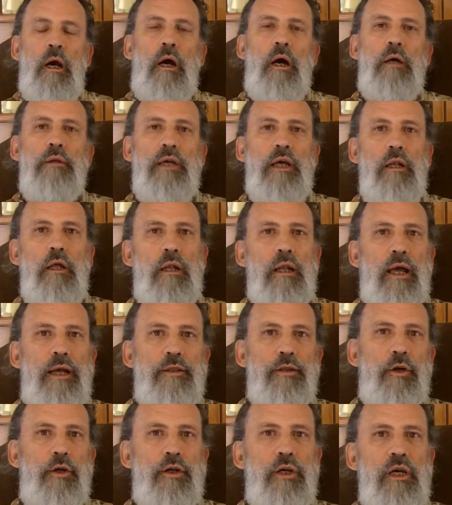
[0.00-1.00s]
Uh, they look like
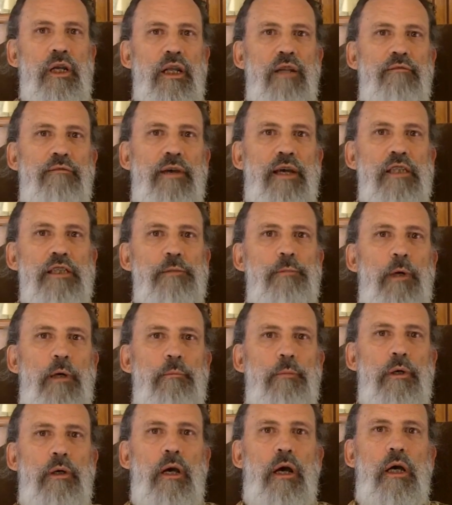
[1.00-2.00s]
they're a good investment
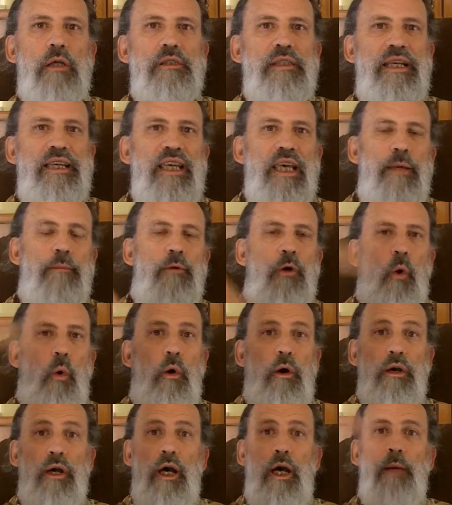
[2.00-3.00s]
because they keep
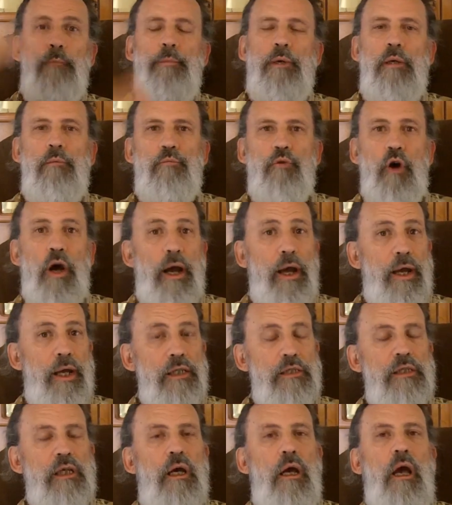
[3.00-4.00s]
going up in
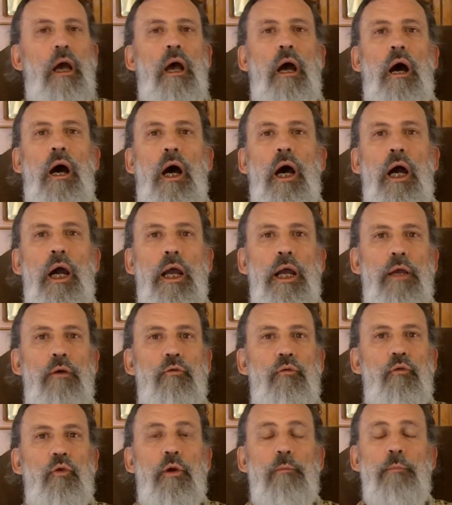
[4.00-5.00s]
price. All right,
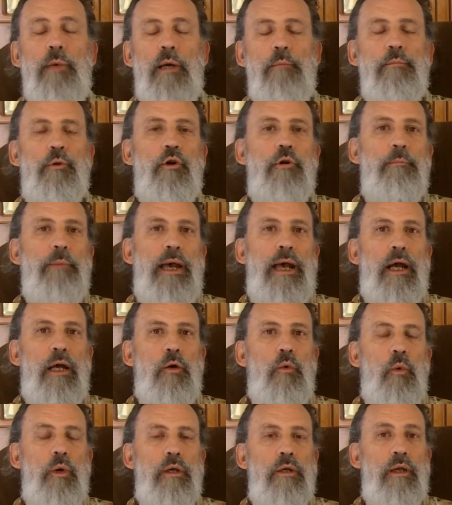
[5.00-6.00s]
remember back
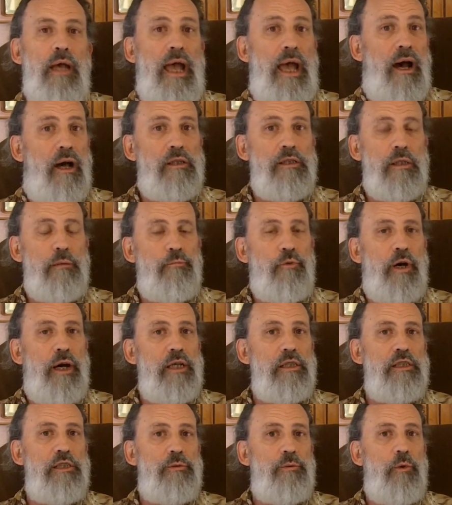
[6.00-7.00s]
when the housing
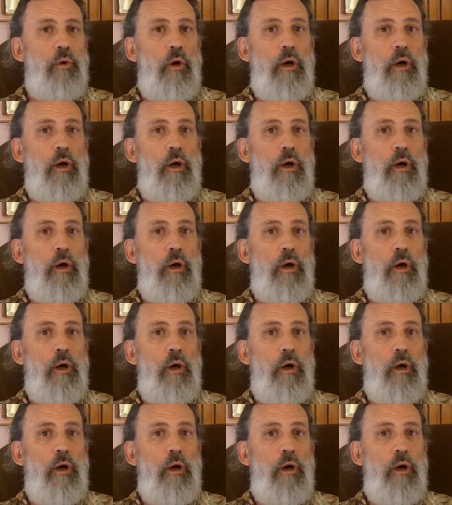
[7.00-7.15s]
prices were